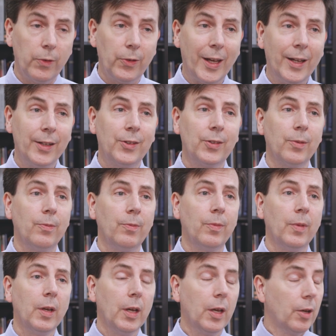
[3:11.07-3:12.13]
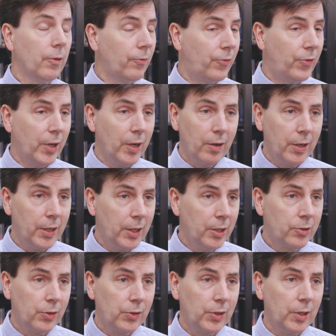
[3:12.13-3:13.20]
We've had some very
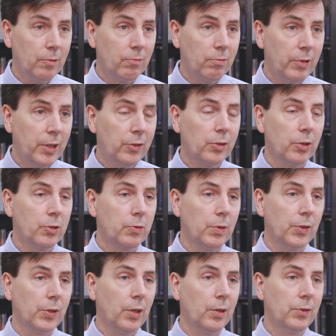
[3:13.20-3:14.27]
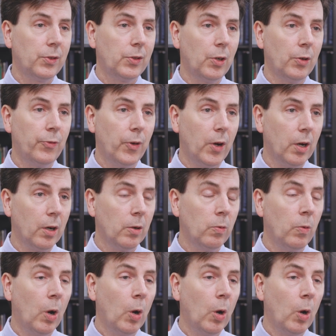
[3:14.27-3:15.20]
interesting research results so far.